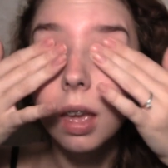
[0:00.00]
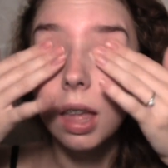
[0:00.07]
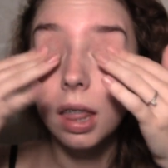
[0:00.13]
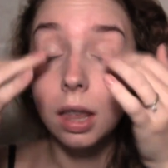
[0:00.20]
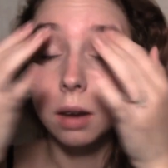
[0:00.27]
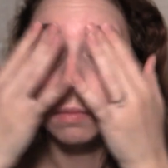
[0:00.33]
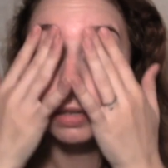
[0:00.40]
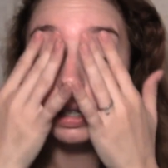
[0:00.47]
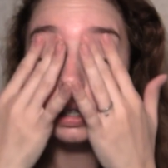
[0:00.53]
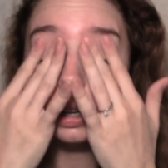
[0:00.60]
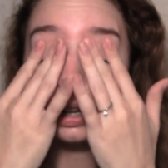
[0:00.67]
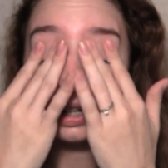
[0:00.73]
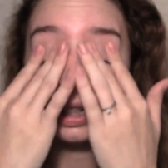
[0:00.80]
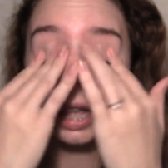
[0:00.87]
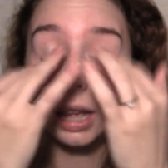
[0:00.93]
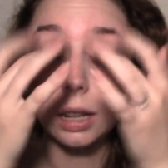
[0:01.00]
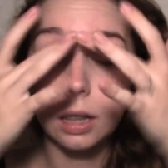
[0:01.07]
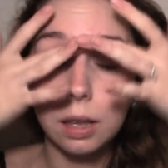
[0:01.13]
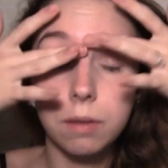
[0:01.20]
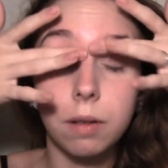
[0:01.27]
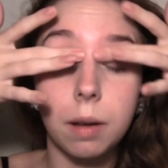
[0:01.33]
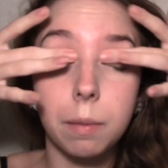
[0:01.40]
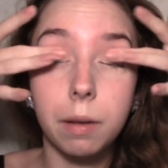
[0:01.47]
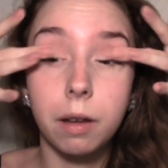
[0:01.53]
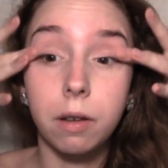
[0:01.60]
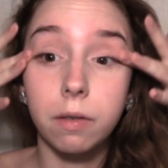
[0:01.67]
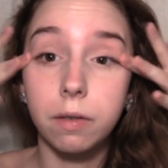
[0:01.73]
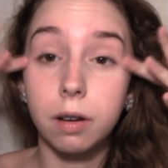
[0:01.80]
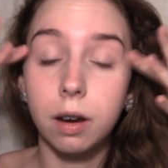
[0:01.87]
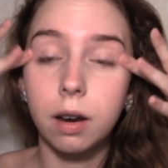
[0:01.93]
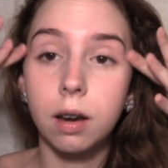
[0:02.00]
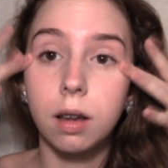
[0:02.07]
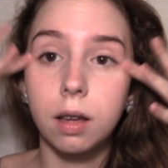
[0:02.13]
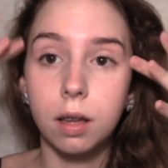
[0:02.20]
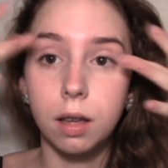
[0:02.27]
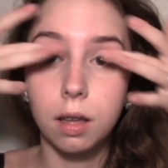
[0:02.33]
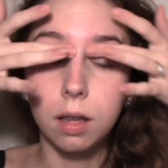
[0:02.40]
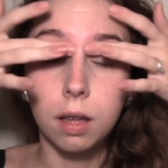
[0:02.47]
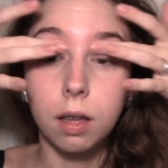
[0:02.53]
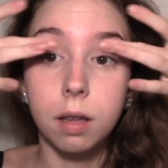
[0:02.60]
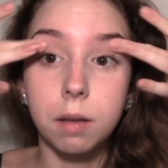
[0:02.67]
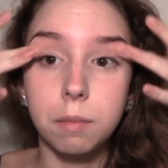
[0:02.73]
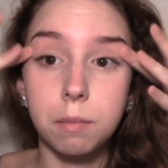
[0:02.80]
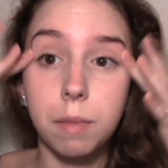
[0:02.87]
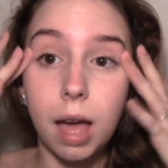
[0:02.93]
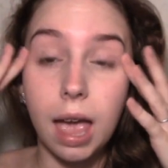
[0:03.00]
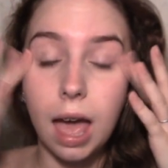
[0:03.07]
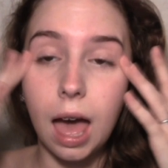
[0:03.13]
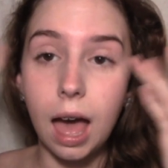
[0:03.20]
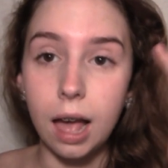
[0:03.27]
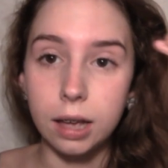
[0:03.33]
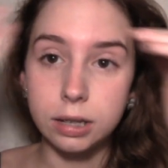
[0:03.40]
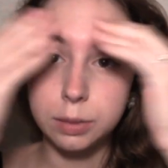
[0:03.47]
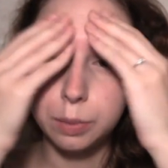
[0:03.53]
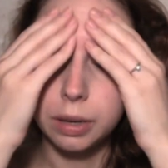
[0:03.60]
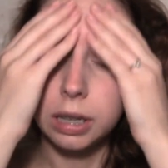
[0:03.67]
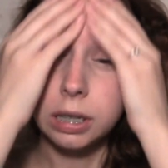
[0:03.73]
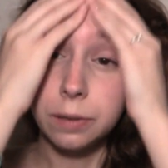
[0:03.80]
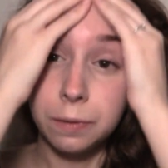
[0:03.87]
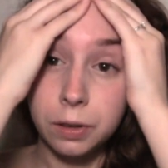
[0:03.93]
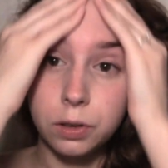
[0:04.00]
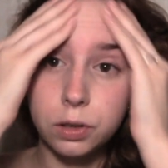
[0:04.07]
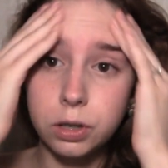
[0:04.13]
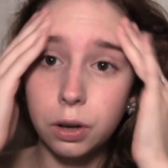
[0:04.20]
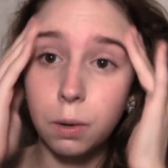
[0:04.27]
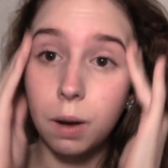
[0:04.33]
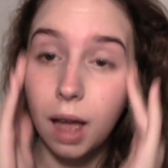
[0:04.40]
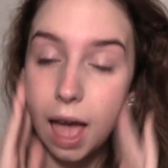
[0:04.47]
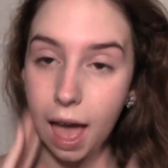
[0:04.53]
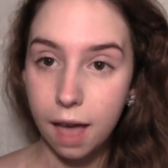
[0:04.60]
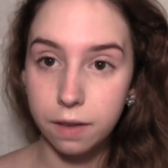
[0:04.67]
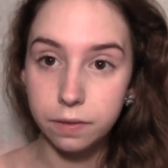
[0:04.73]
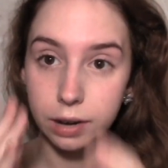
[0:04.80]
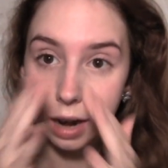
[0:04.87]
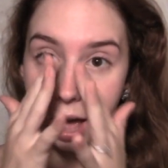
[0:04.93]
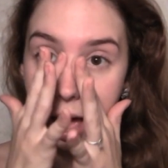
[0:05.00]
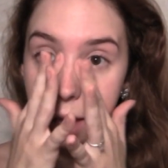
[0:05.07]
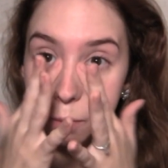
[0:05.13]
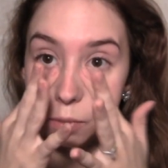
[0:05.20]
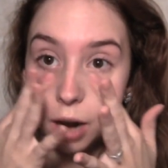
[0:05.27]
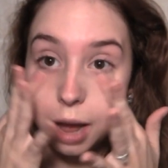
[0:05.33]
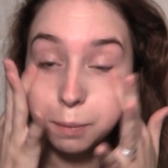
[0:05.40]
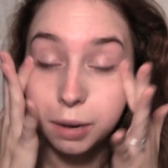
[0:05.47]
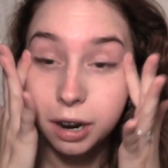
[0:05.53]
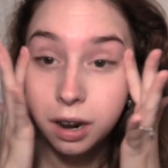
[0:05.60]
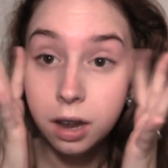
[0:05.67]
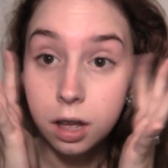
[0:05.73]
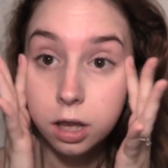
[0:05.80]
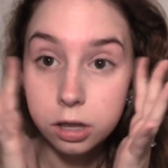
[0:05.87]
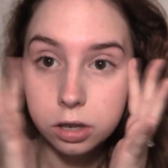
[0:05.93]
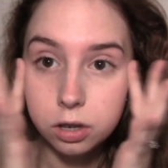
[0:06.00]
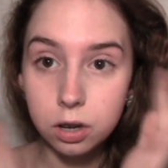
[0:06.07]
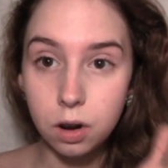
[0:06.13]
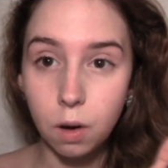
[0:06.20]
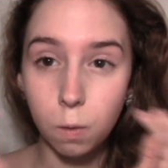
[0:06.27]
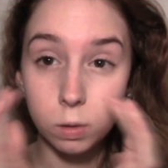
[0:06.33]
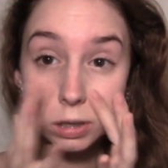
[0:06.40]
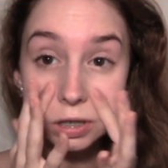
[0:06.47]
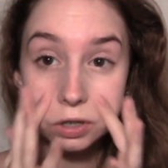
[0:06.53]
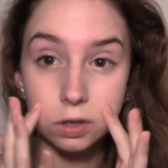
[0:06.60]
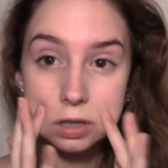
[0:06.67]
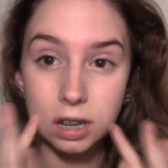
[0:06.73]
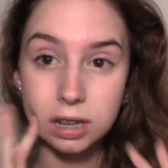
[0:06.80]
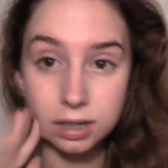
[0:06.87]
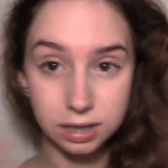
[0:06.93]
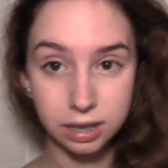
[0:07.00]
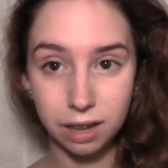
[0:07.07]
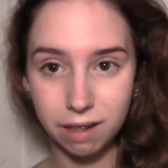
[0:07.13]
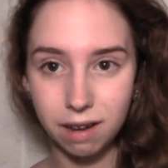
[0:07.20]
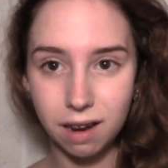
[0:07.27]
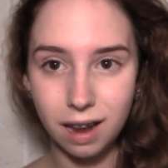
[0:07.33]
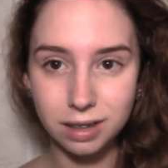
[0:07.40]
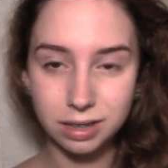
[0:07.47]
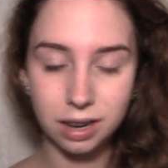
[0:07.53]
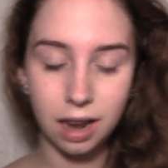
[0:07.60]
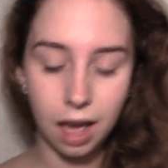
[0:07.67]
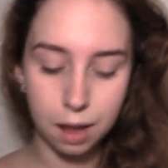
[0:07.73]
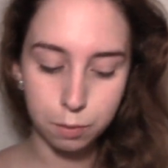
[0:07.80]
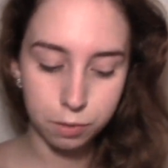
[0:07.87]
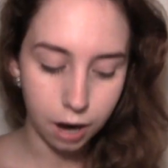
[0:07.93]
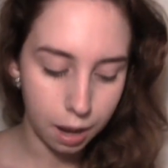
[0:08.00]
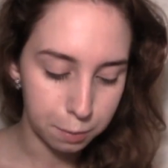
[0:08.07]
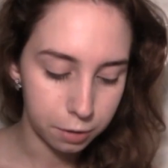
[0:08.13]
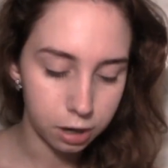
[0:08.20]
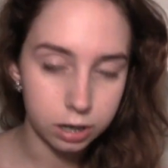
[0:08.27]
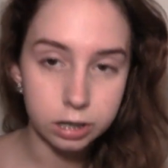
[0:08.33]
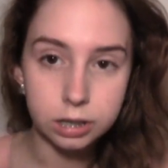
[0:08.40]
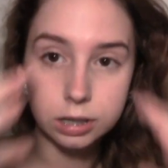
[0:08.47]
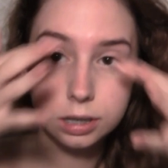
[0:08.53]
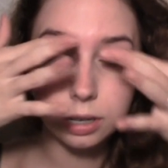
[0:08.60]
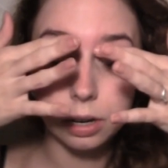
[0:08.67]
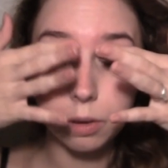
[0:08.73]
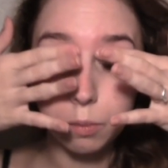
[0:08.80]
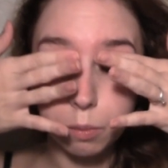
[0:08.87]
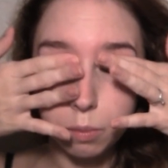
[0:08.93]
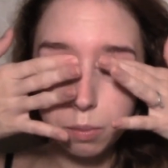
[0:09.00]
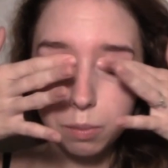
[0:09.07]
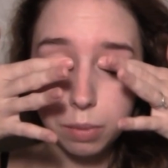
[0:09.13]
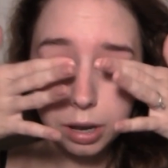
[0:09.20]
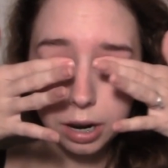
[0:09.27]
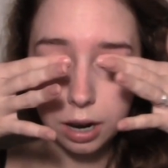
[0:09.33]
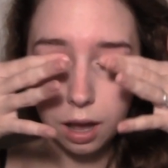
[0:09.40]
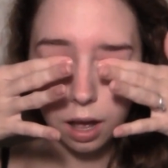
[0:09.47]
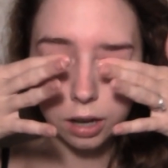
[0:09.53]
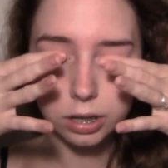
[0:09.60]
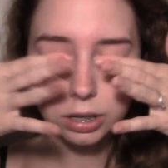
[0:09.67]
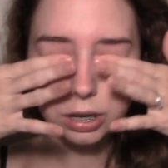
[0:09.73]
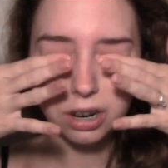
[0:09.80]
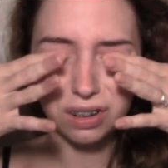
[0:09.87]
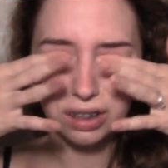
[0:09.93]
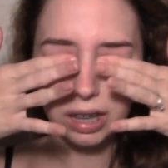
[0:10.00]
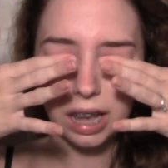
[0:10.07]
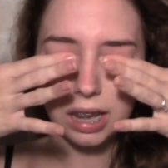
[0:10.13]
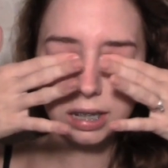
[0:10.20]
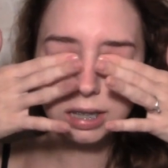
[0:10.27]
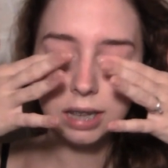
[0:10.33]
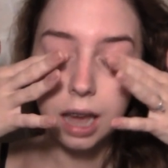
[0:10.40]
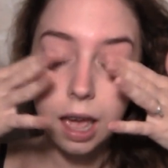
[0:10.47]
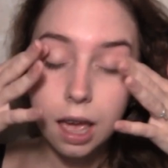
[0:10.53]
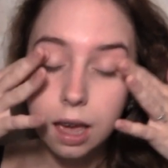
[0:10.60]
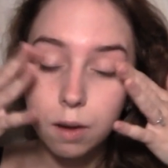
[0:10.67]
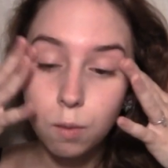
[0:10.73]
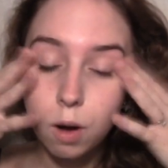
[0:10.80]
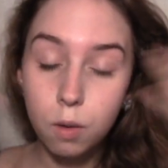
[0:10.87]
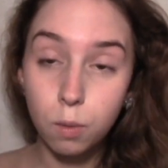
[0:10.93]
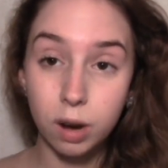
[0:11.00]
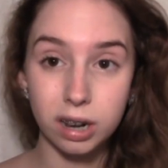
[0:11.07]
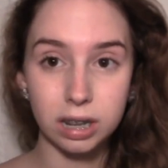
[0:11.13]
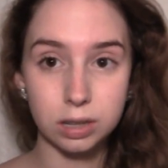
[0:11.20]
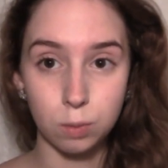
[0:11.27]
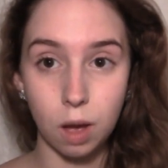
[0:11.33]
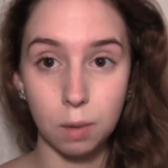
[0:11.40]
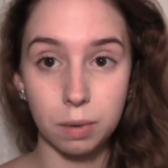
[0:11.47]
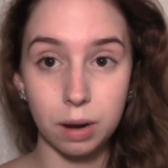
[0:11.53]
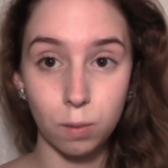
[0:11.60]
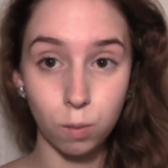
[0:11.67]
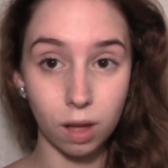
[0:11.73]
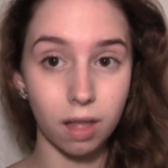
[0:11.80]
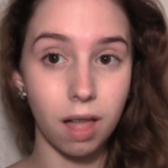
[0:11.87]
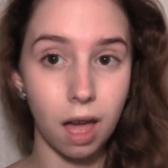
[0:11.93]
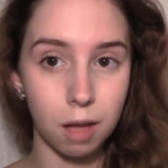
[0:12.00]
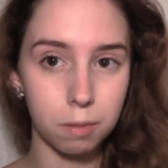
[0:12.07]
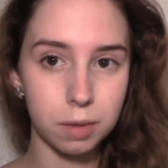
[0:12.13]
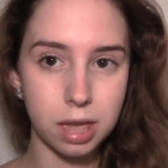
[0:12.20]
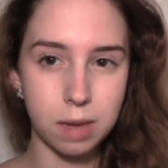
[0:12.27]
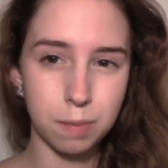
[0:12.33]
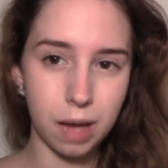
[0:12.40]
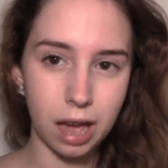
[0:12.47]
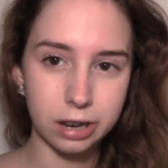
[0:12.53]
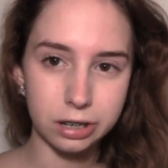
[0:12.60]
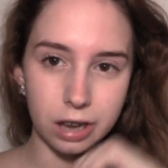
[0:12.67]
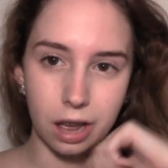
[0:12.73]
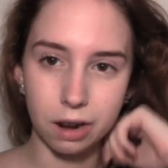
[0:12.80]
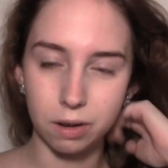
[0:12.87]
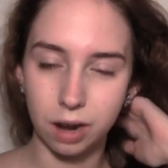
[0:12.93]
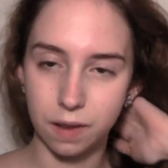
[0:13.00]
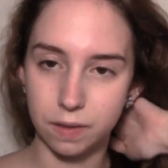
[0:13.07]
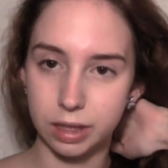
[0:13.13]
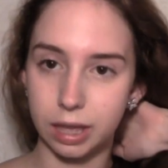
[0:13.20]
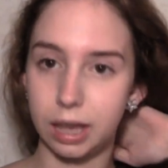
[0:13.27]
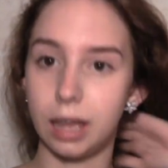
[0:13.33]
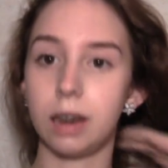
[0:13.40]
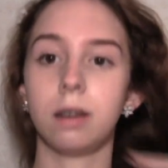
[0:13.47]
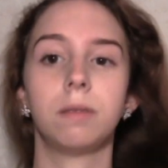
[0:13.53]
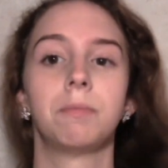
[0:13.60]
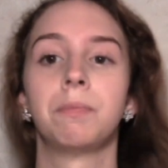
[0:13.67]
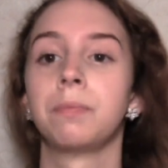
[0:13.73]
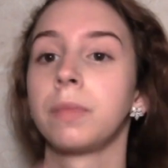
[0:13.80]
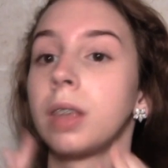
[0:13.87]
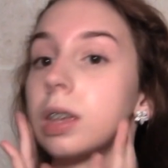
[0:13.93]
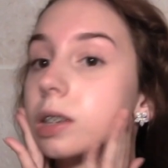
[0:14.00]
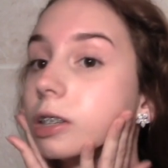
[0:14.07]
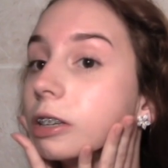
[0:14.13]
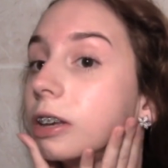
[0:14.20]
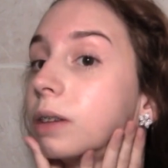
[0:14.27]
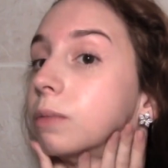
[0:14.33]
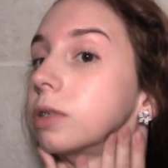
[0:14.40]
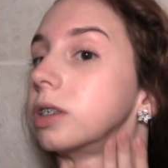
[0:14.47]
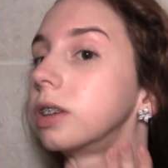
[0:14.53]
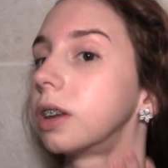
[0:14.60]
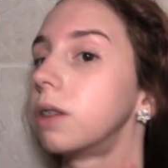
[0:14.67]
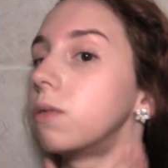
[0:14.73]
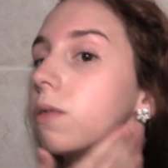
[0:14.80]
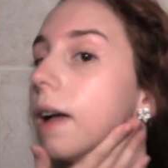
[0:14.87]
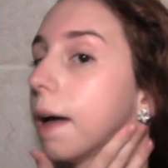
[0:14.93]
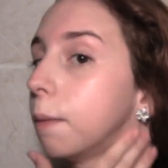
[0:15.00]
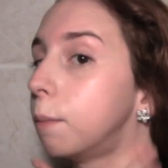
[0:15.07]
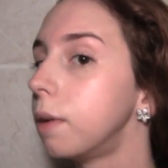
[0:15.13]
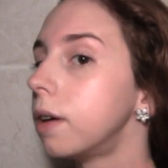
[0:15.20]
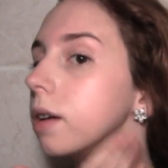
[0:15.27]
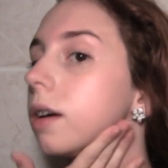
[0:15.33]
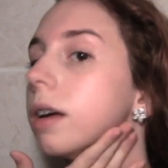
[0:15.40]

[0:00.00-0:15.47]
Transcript: And then I'm just going to lightly rub it over my eyes, because if you don't have an eye primer, you can always use concealer as an eye primer and just, you know, put it onto your lids. It won't work as well, but it will help keep eyeshadow and everything in. So now I'm just going to rub